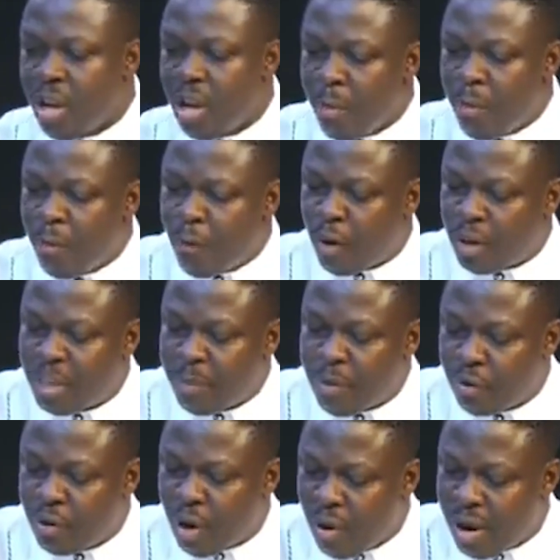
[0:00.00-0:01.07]
Before say
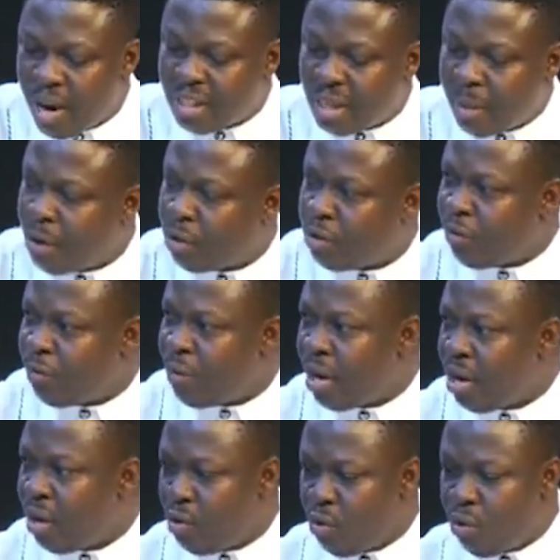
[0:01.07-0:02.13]
bet you X amount of
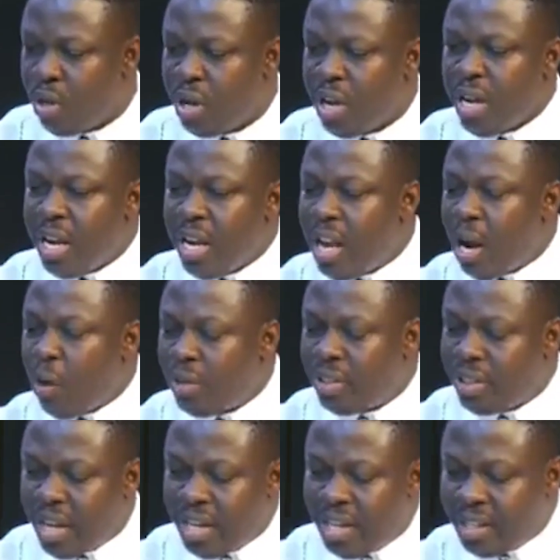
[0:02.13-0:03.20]
money no. Near who
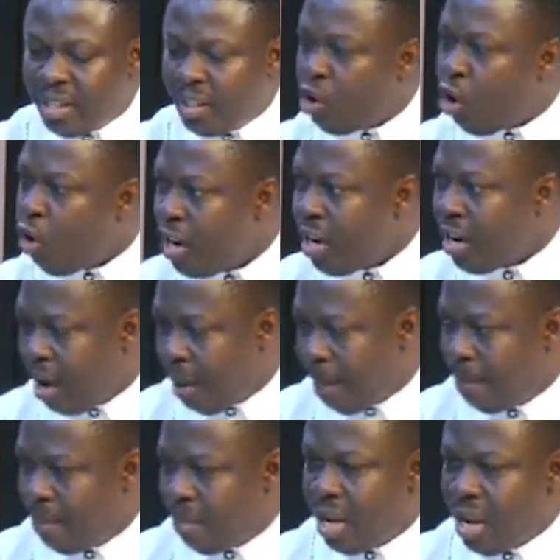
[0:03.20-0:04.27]
said this is your income.
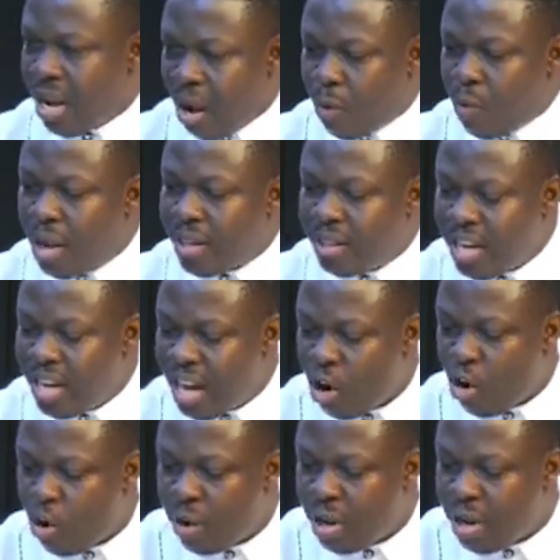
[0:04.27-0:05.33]
A question near
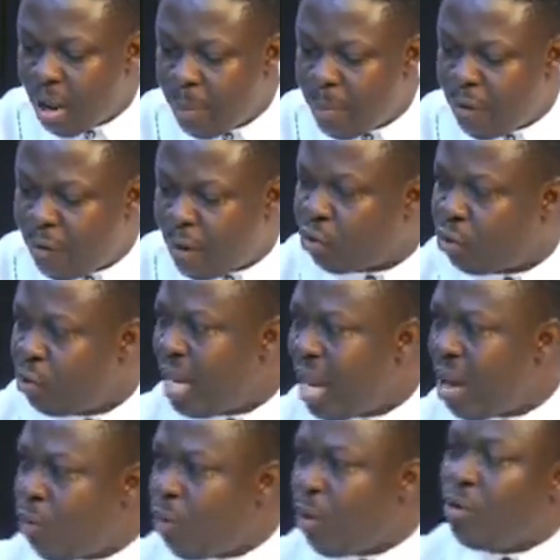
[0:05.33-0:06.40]
the income be fast. They are
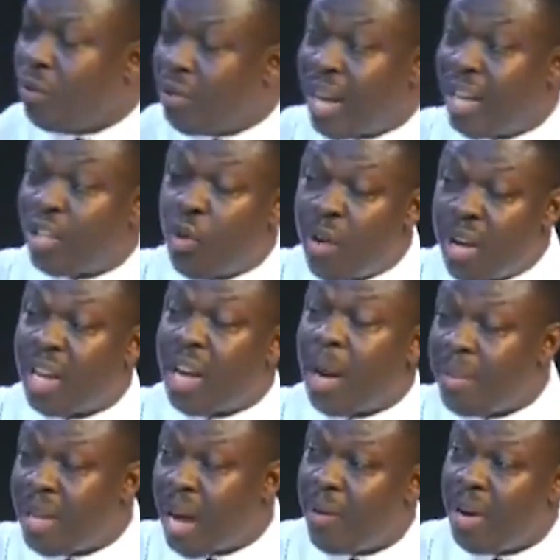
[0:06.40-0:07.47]
not going to touch your
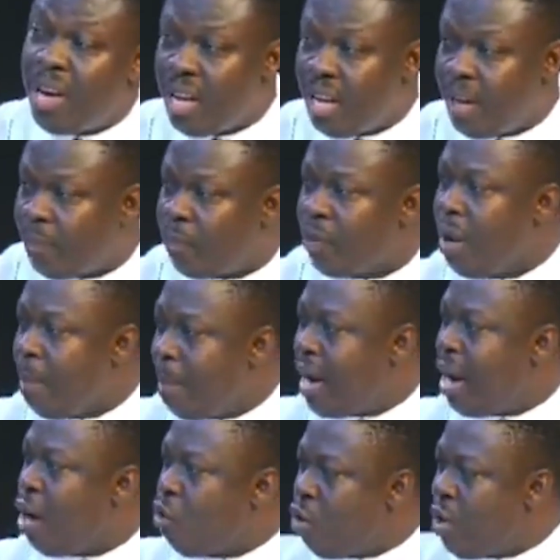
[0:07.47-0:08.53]
income directly, but
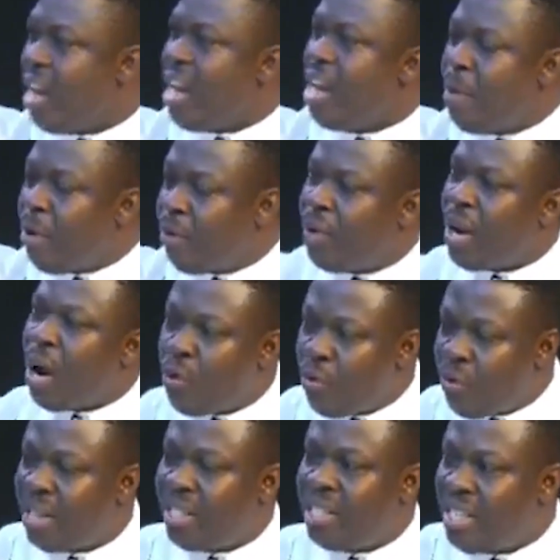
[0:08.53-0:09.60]
they are not near the bit your
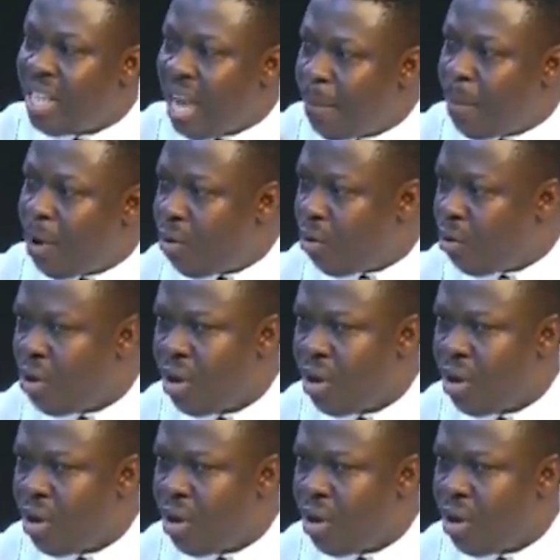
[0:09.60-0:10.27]
rent the amount.